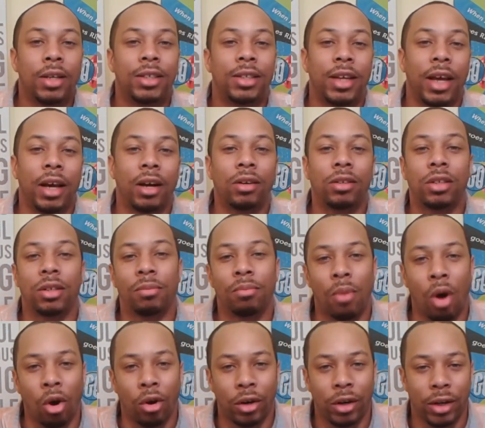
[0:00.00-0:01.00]
sales and
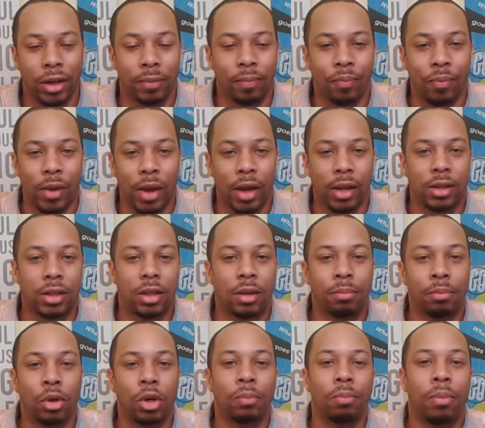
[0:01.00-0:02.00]
marketing. It's
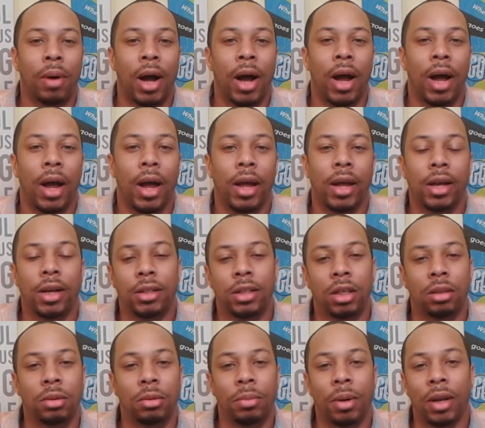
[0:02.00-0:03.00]
a book by a
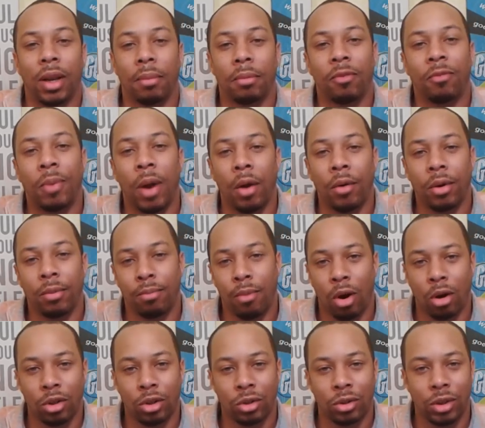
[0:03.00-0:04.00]
gentleman by the name of Perry
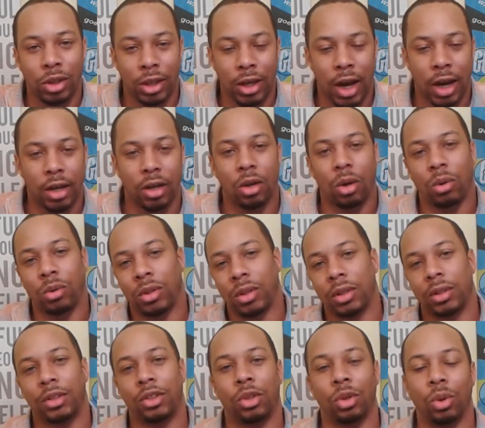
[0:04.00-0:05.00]
Marshall. He kind of goes
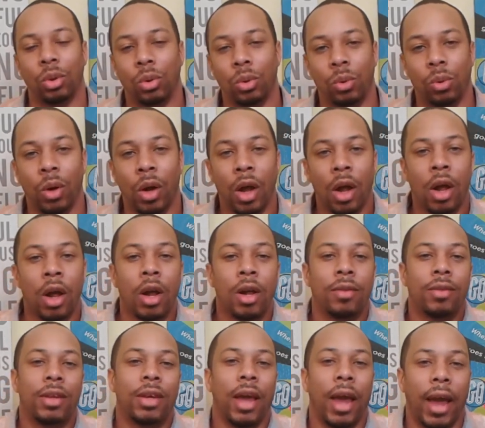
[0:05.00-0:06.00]
into
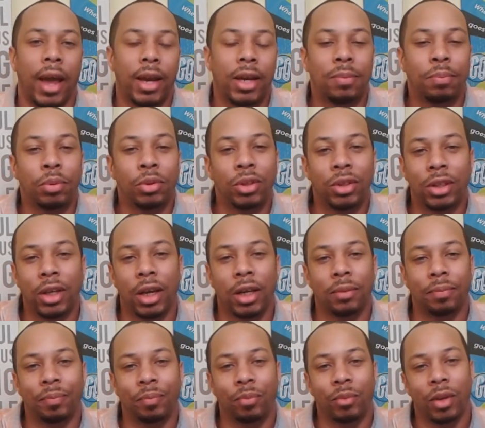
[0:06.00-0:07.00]
the
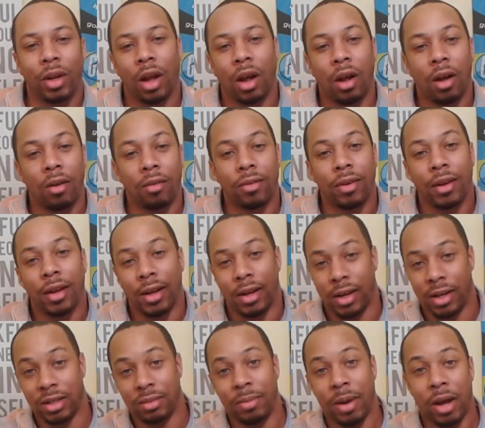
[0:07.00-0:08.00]
80% of
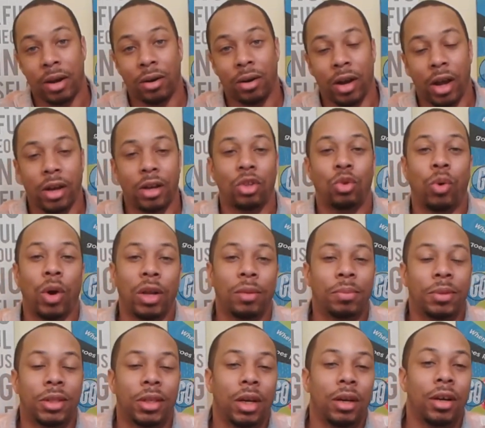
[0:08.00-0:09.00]
it doesn't matter and the
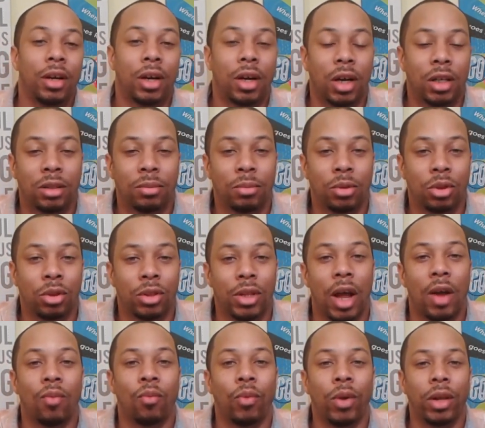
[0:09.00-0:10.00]
20% of your customers
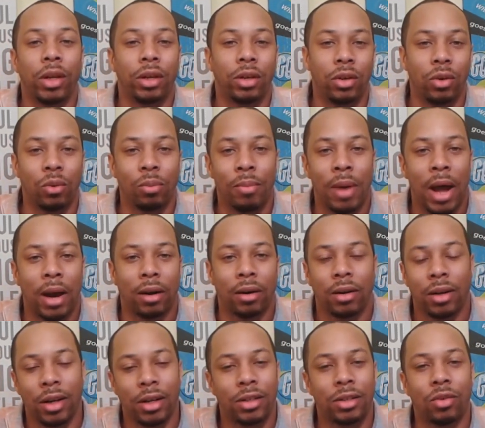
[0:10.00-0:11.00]
that really do
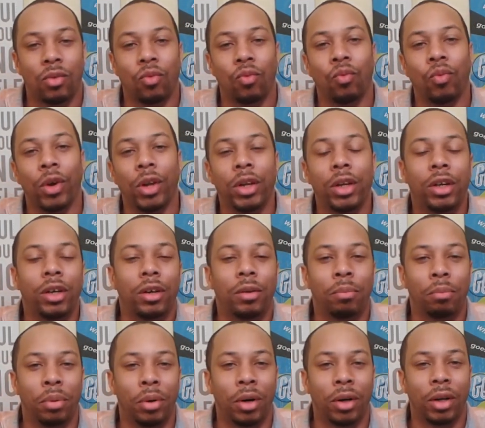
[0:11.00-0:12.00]
matter. It's a really
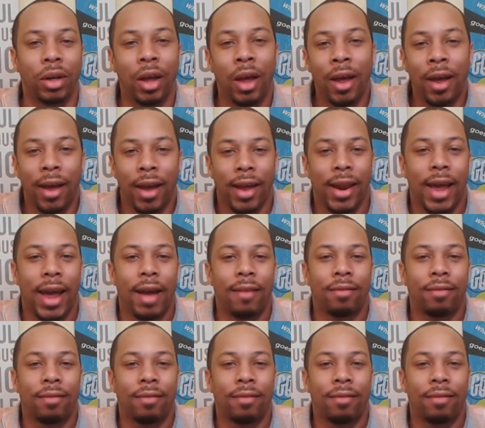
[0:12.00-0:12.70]
good book and